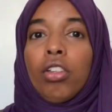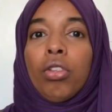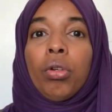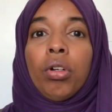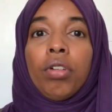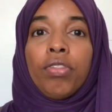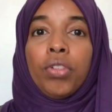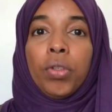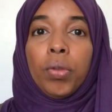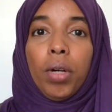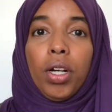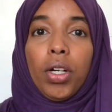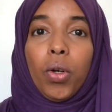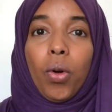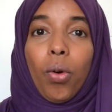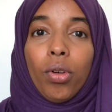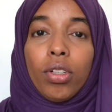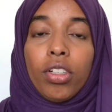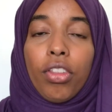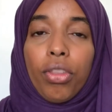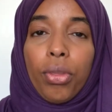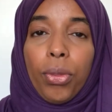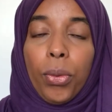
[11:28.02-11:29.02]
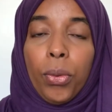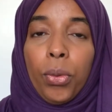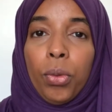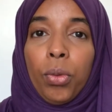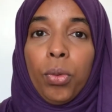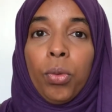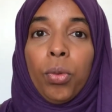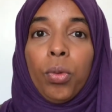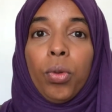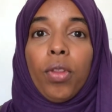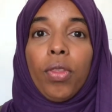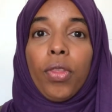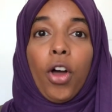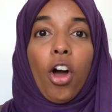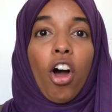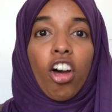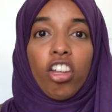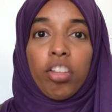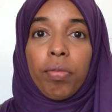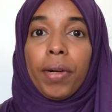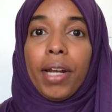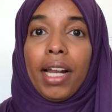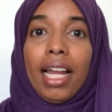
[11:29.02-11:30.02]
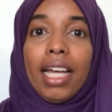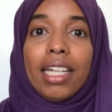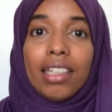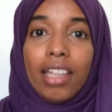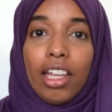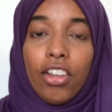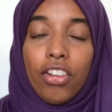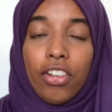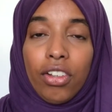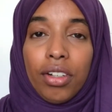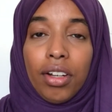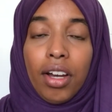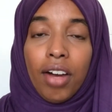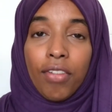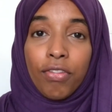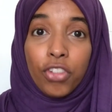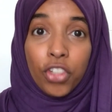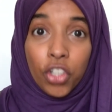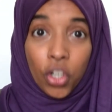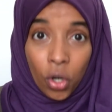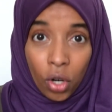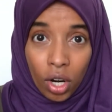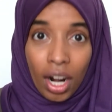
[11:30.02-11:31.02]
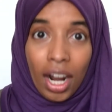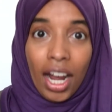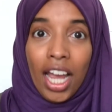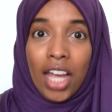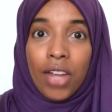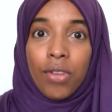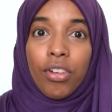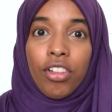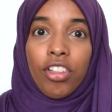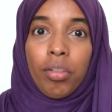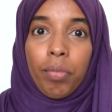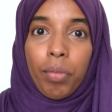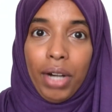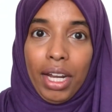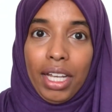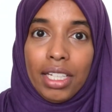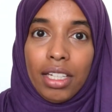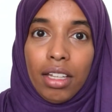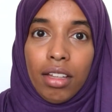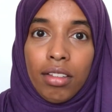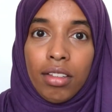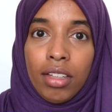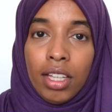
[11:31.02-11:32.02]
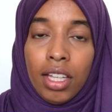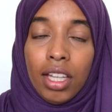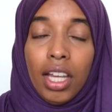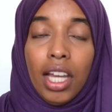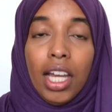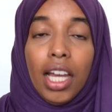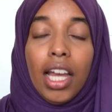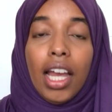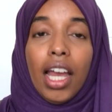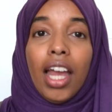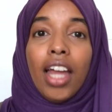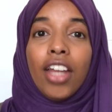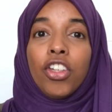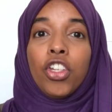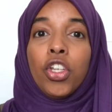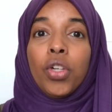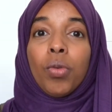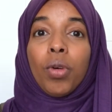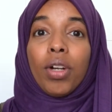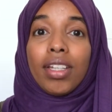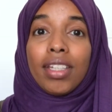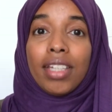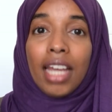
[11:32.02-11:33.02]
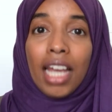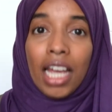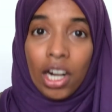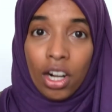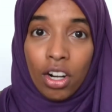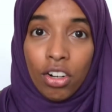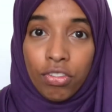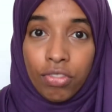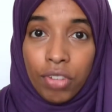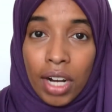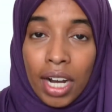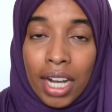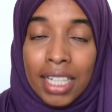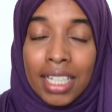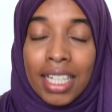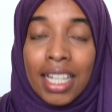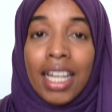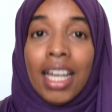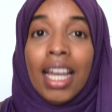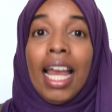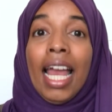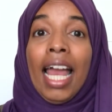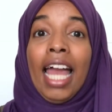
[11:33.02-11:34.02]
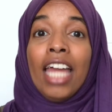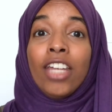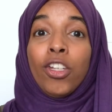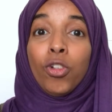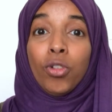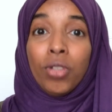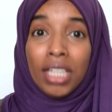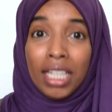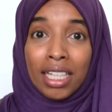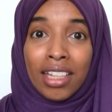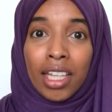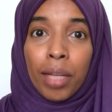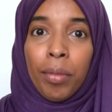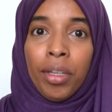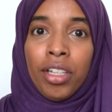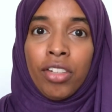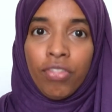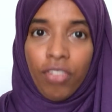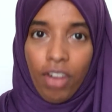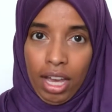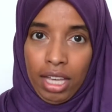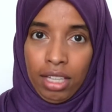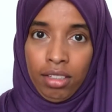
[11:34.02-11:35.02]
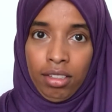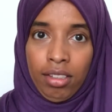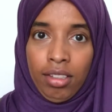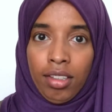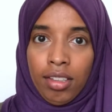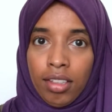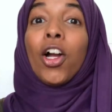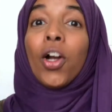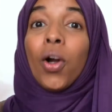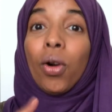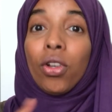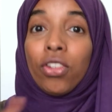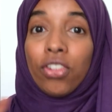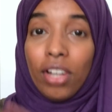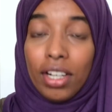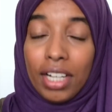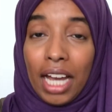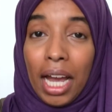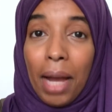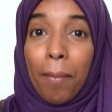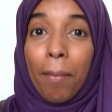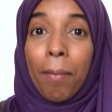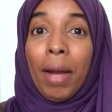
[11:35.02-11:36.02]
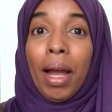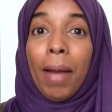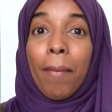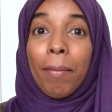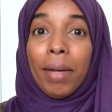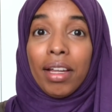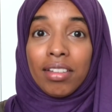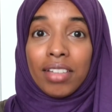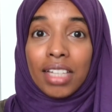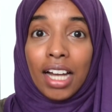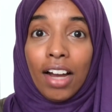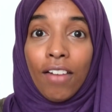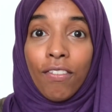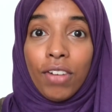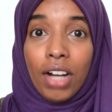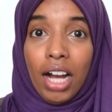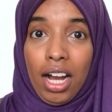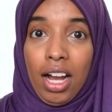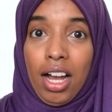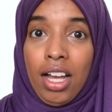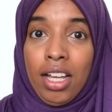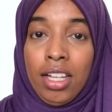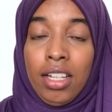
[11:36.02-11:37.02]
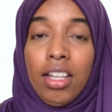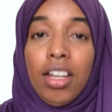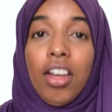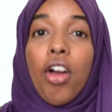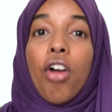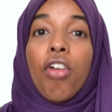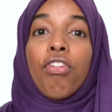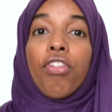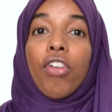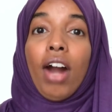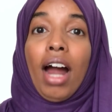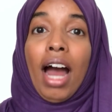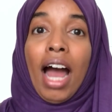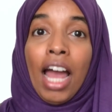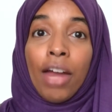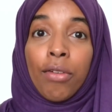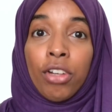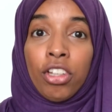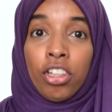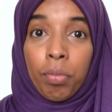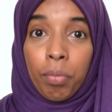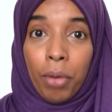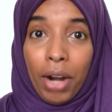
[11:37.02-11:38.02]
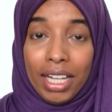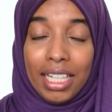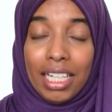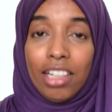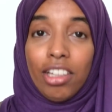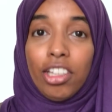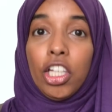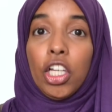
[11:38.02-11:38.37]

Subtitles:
if you are going through the hospitalization of your high-risk pregnancy and you are terrified and you need some advice, go check out my must-have guide for high-risk pregnancy